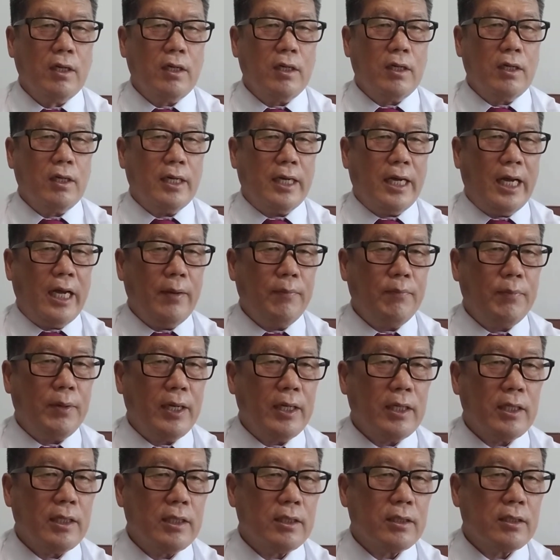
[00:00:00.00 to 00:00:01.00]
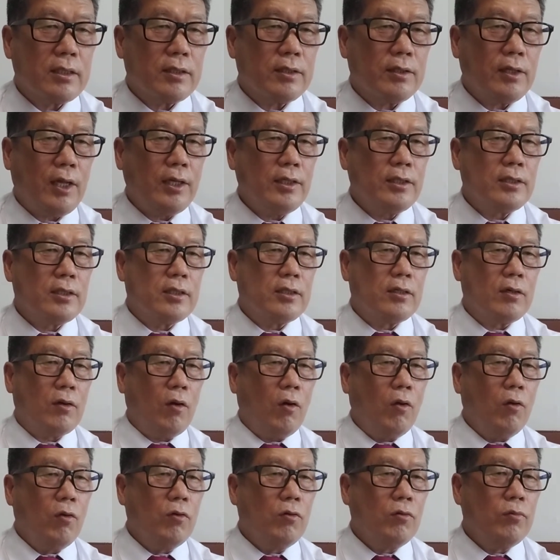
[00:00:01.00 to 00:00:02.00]
A company is take
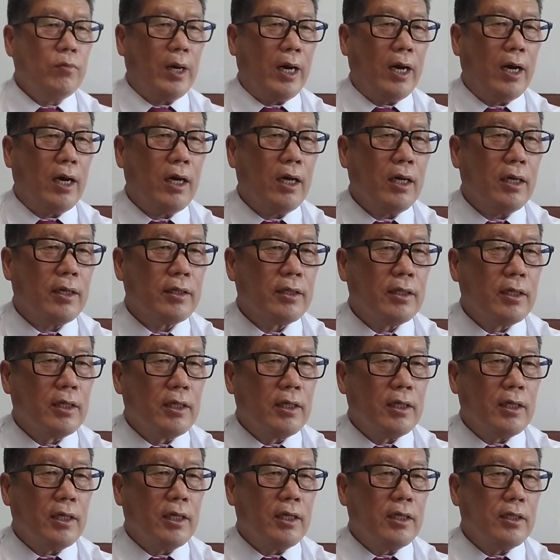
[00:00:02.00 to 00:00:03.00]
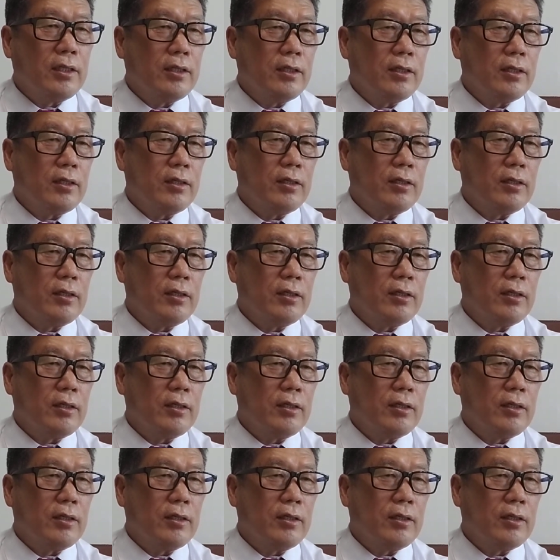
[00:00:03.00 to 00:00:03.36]
over and